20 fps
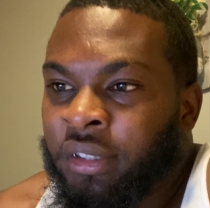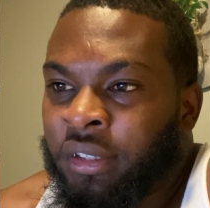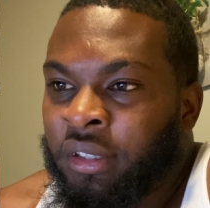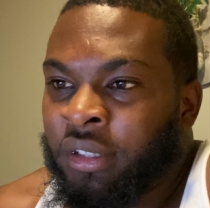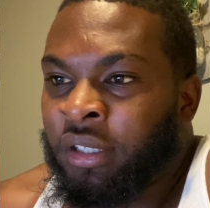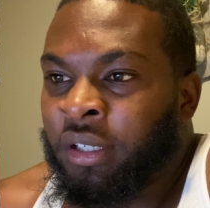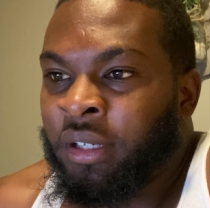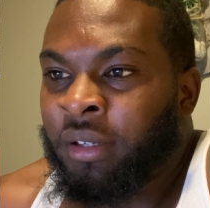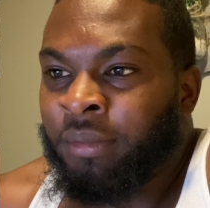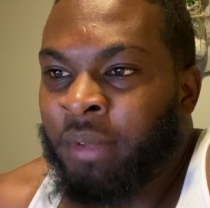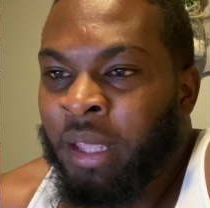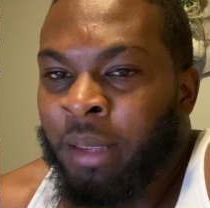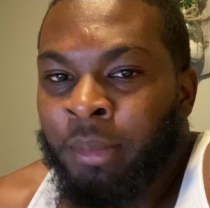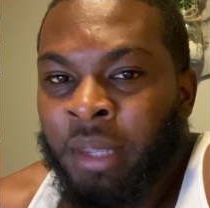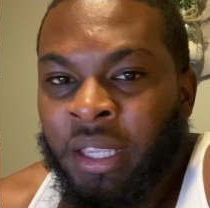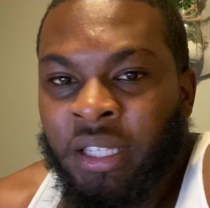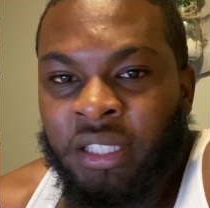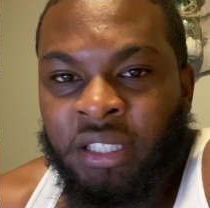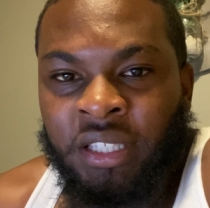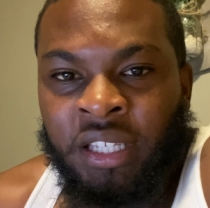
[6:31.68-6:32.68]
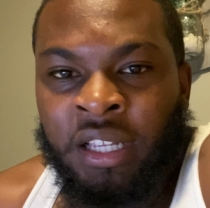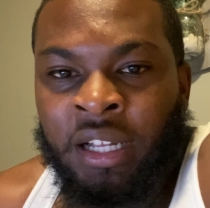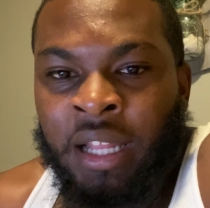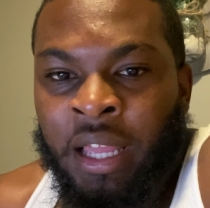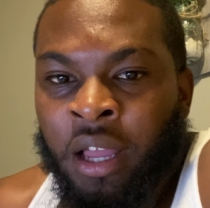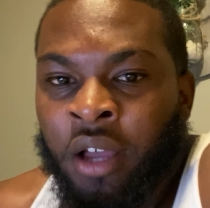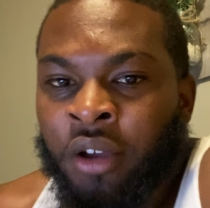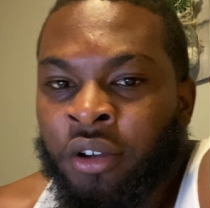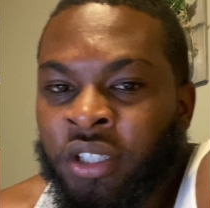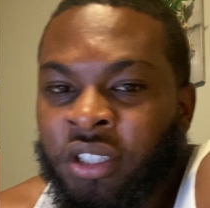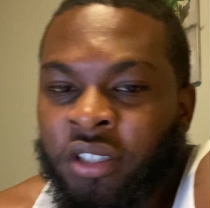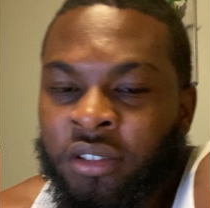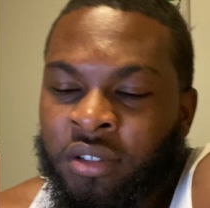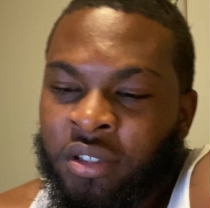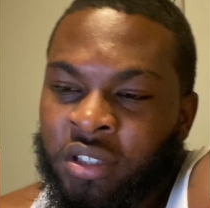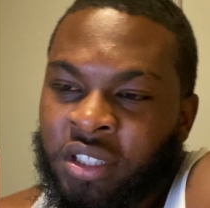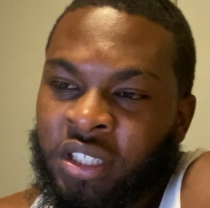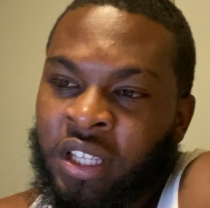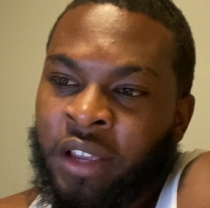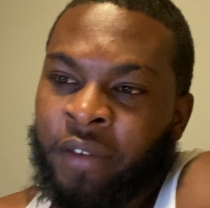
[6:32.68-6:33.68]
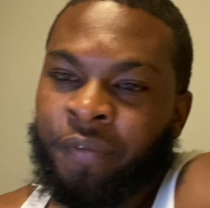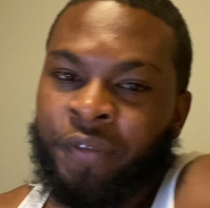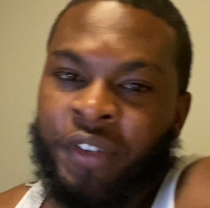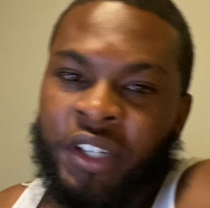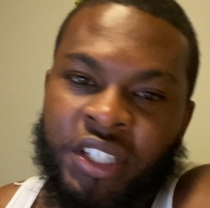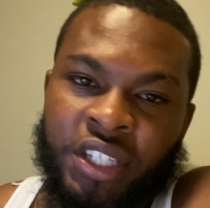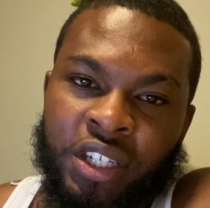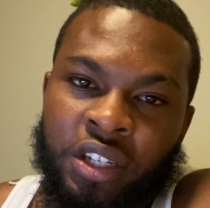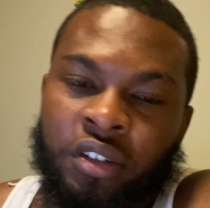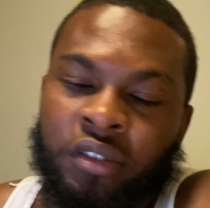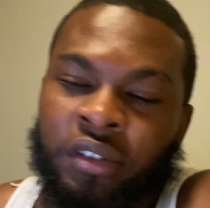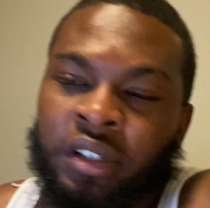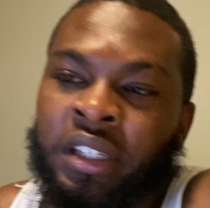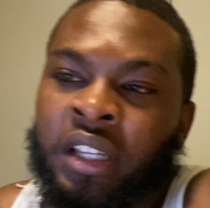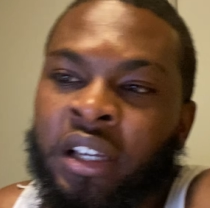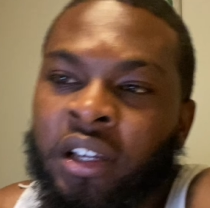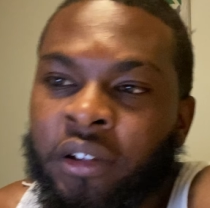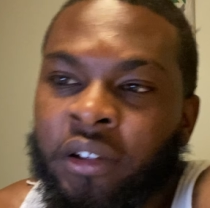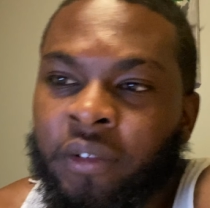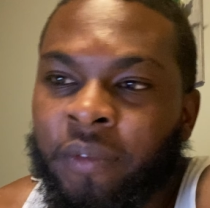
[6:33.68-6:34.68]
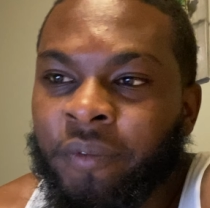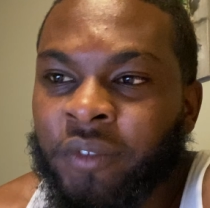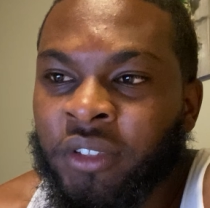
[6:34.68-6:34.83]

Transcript: then they may seem like, oh, it's something fishy going on.